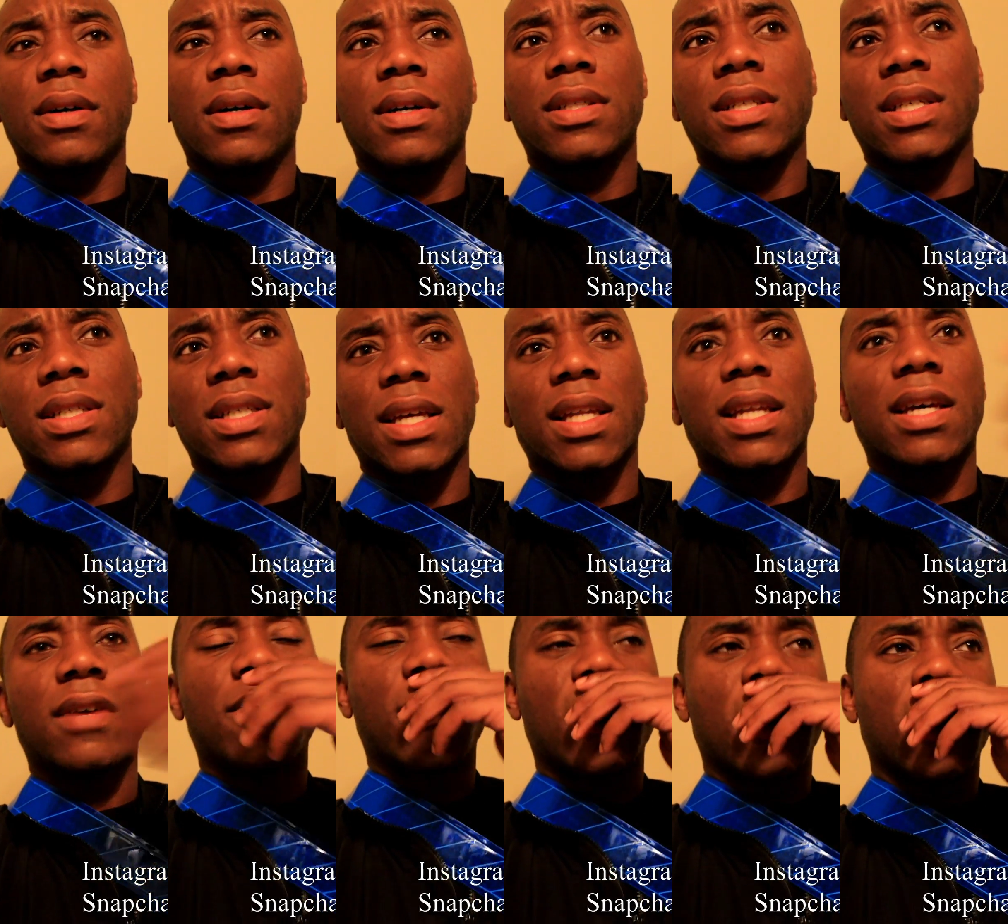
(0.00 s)
Since I
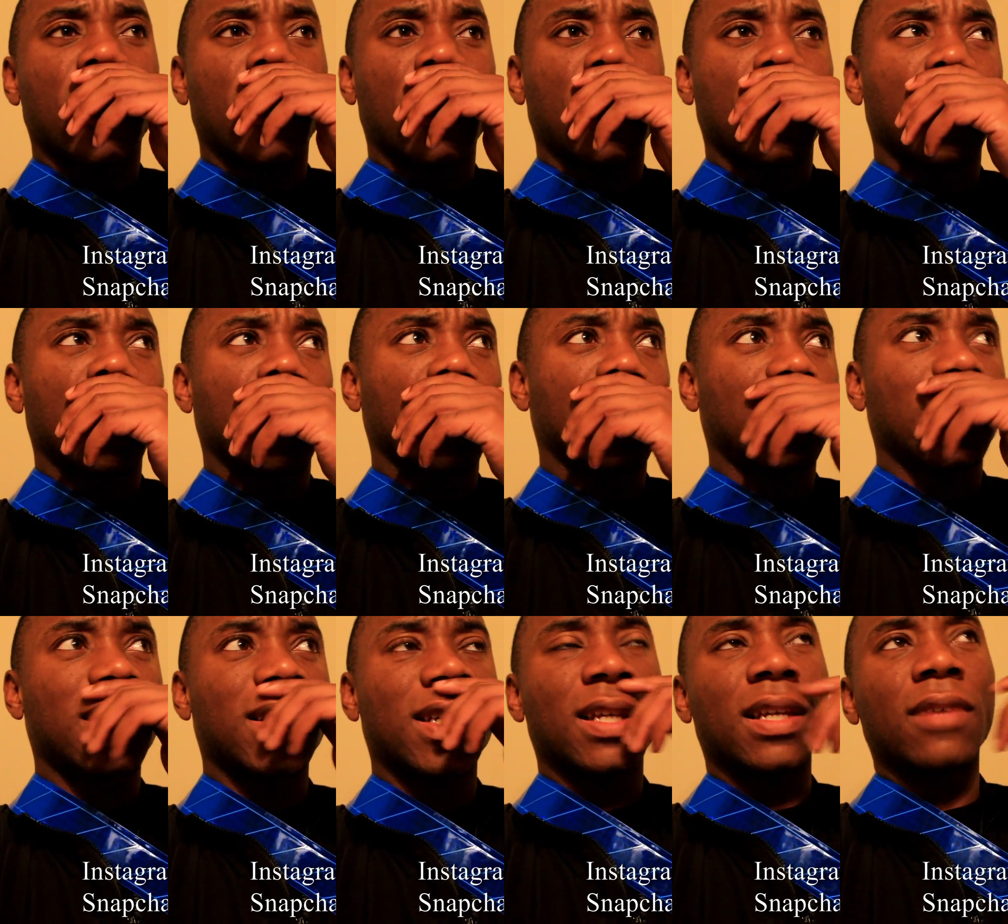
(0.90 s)
live
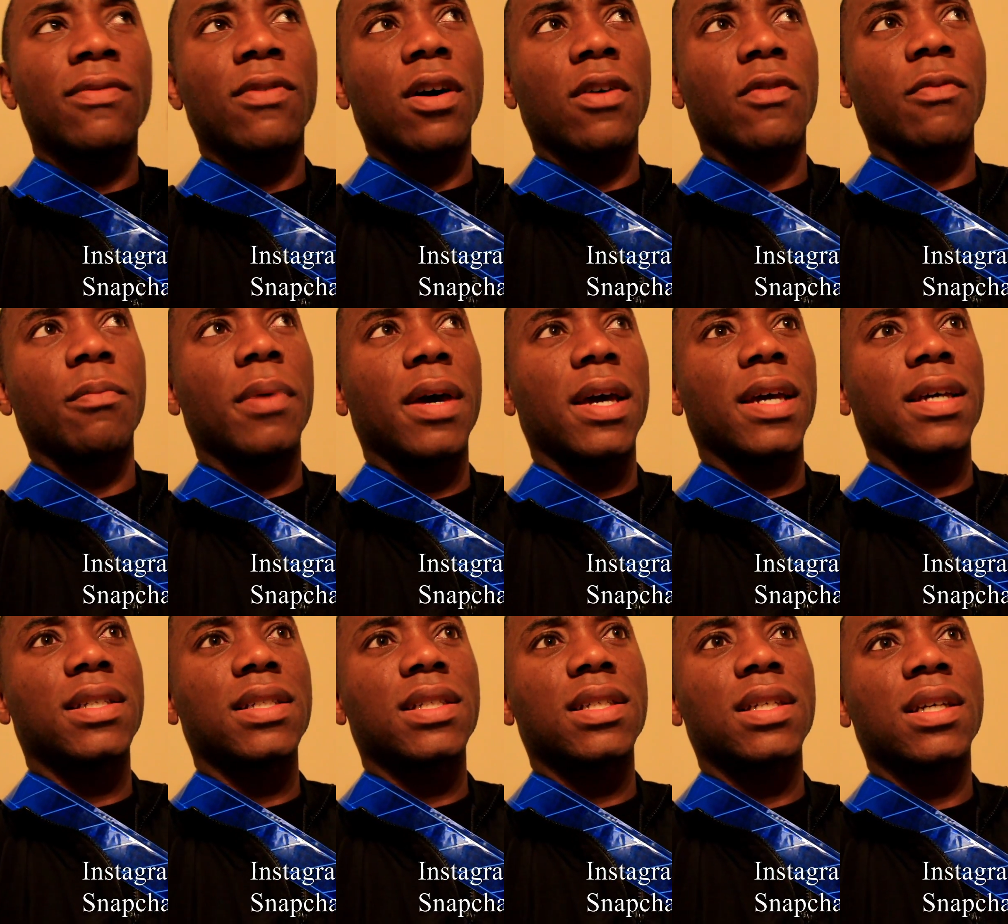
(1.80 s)
since I live off
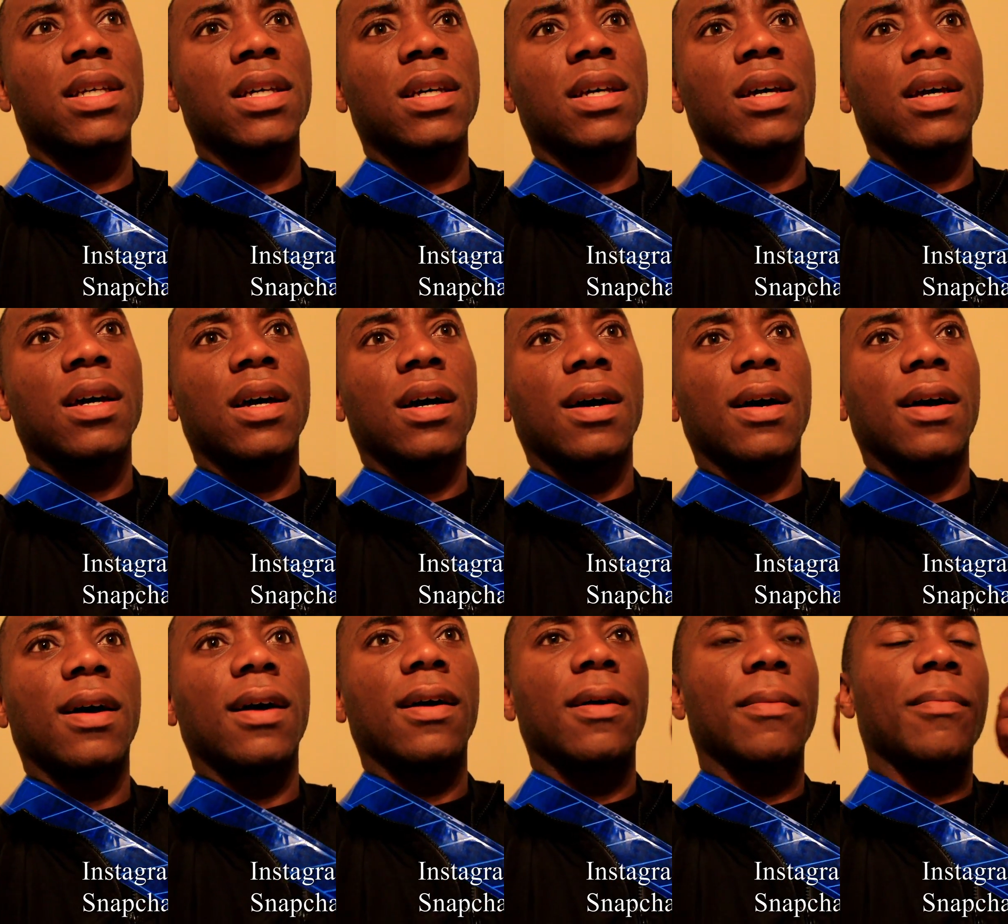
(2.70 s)
base.
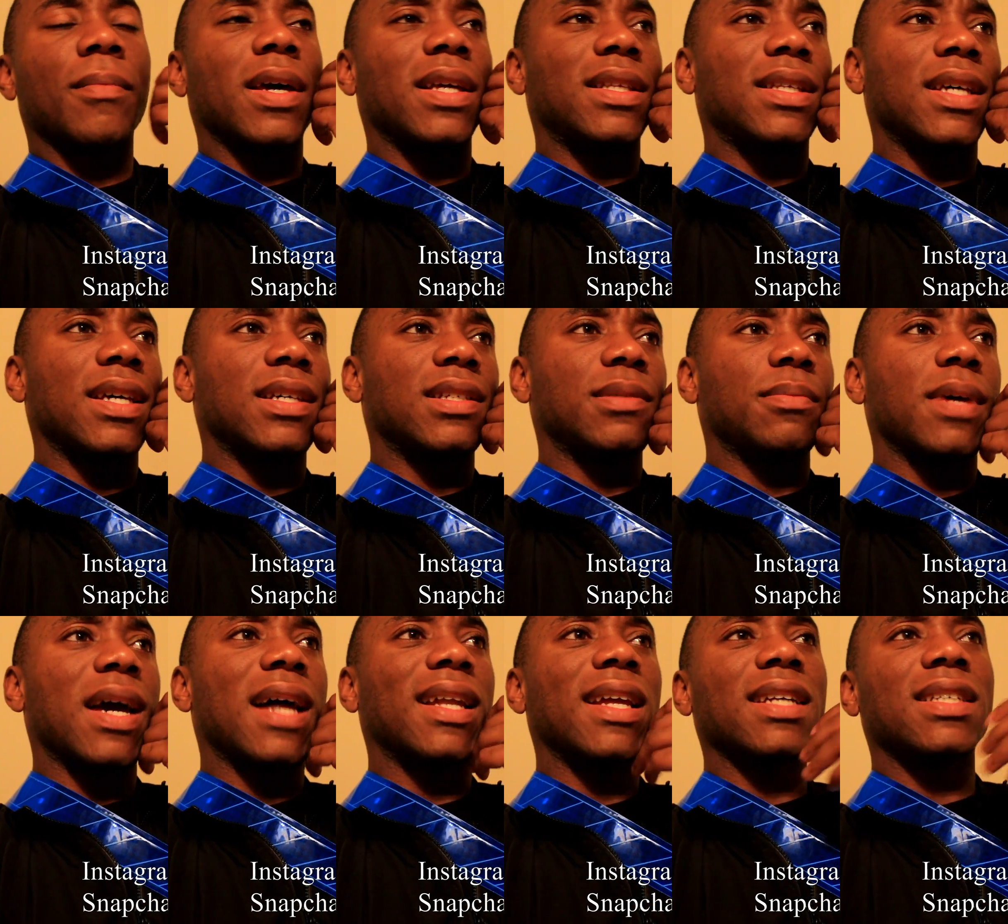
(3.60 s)
Um, it takes
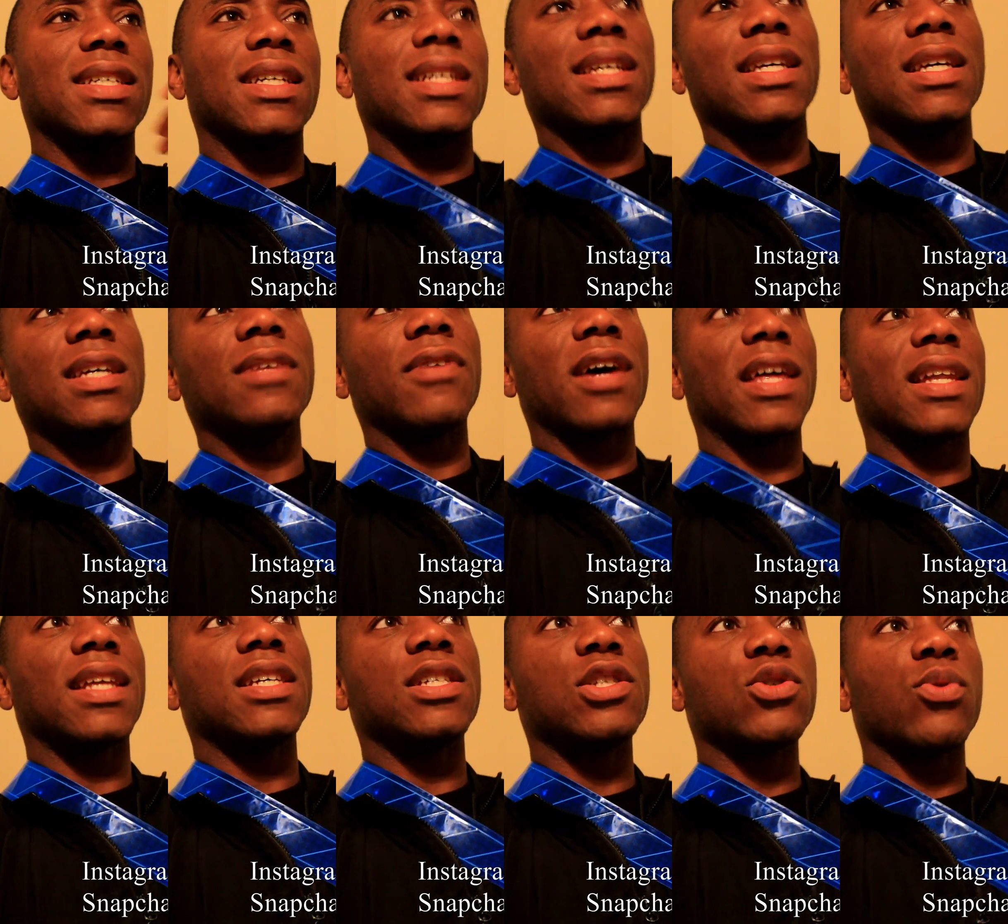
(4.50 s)
me, I like to leave at
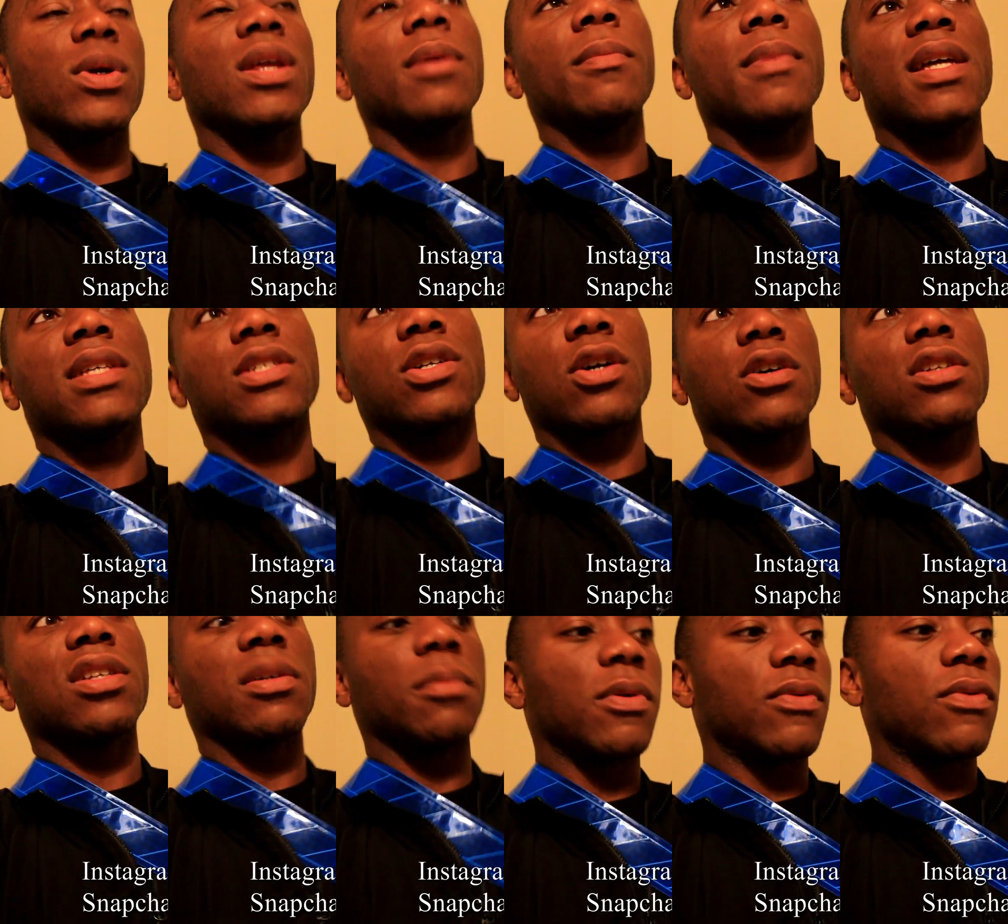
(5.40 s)
least 20 minutes
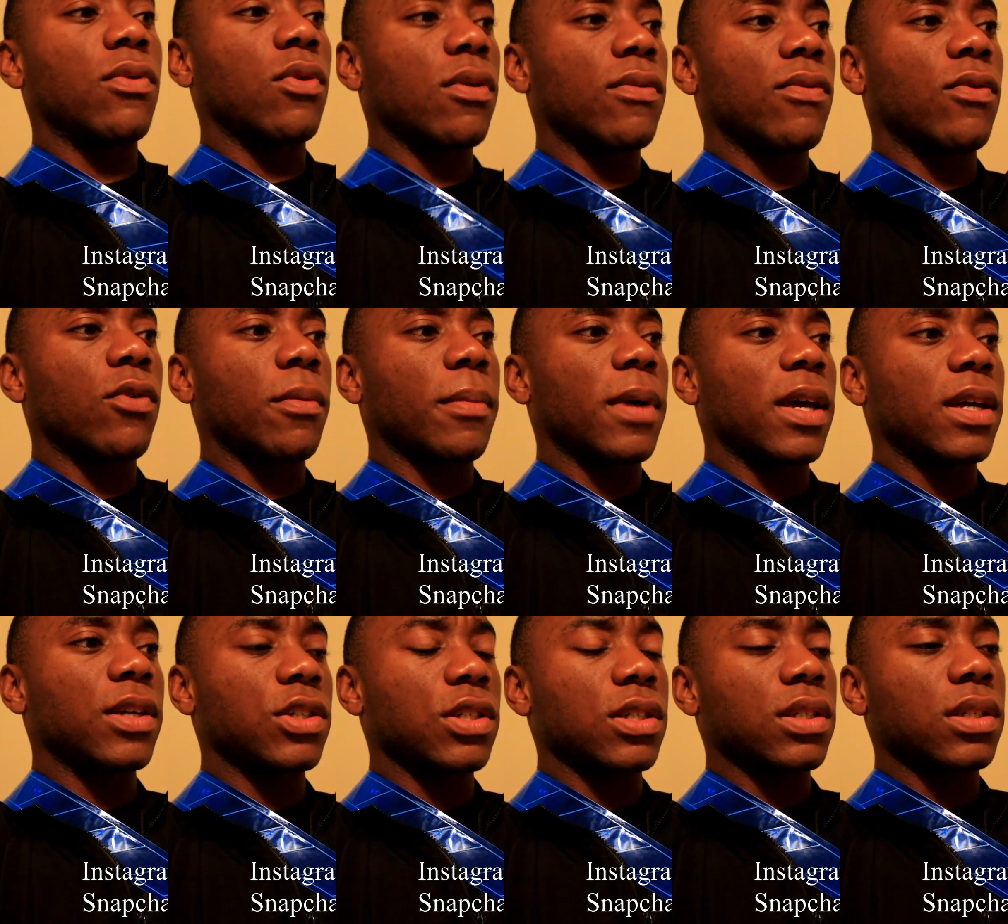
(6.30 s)
early before
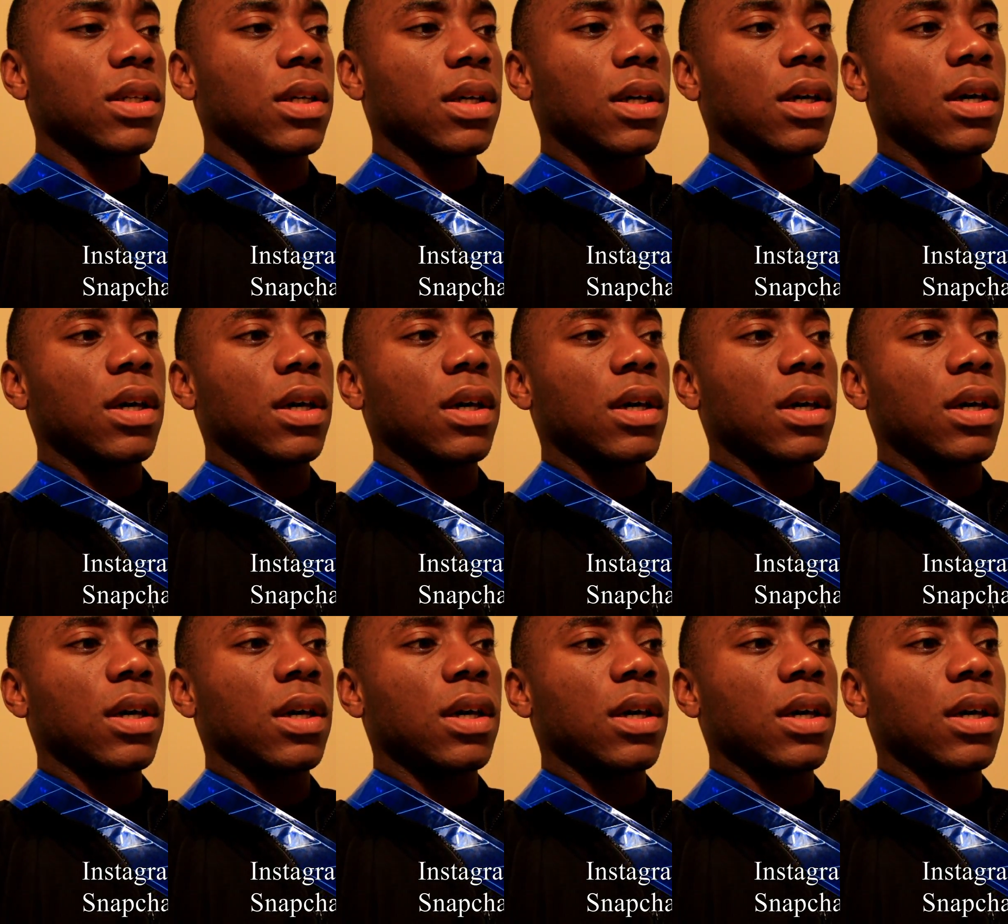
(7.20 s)
formation.